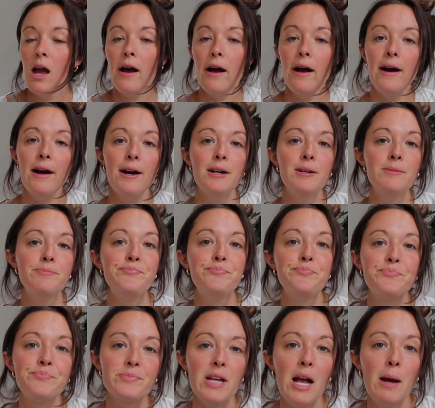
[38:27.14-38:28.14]

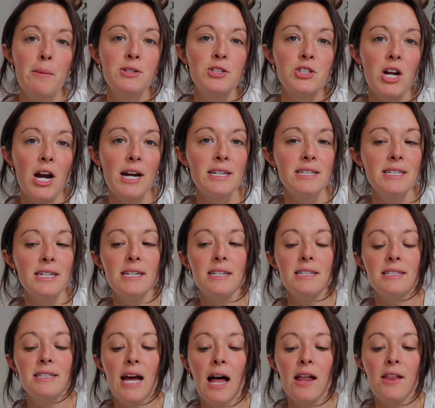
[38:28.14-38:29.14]
I've been trying to eat a
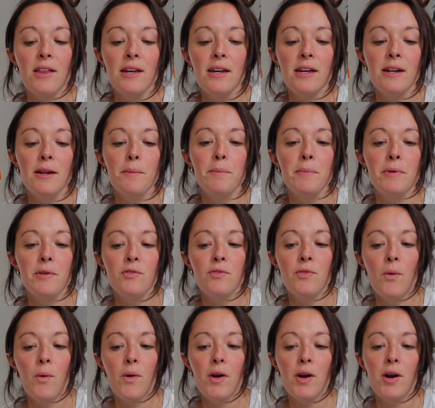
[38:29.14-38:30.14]
salad
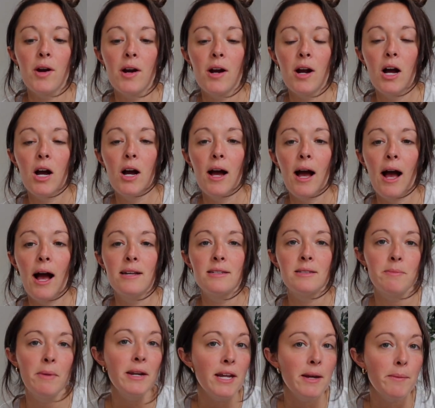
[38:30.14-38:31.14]
before
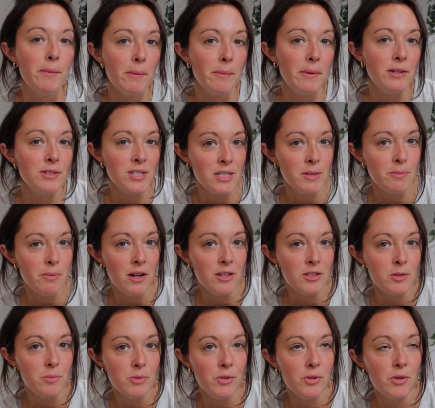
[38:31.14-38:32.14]
as many of my meals as
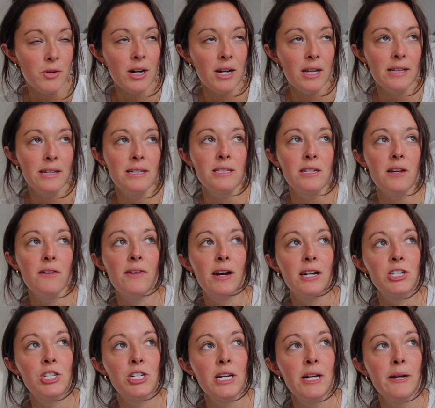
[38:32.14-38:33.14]
possible, or at least a
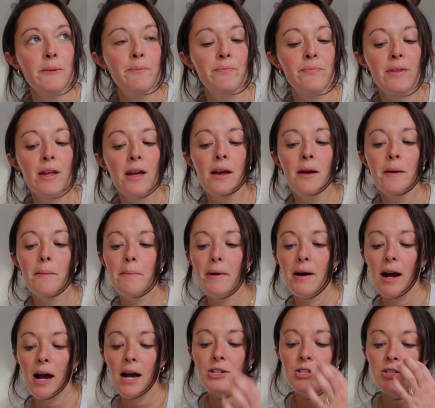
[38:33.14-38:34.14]
veggie,
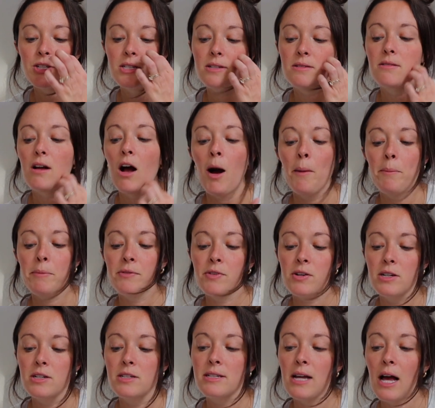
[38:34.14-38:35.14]
but I just opt for
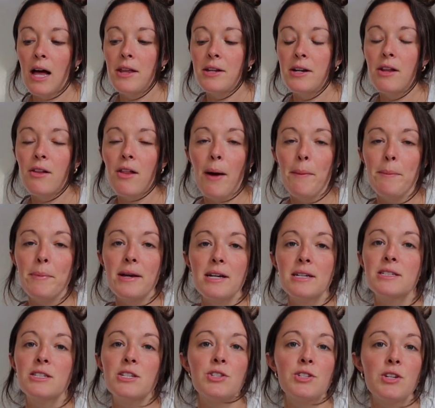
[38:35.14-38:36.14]
a salad a lot
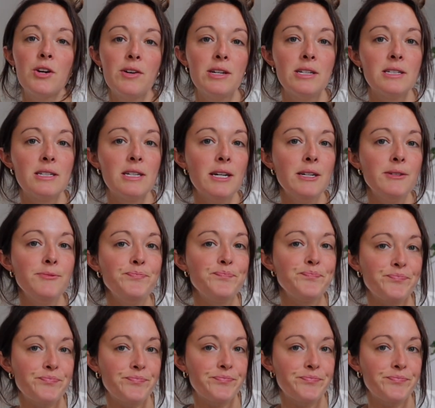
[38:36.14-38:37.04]
because it's so easy.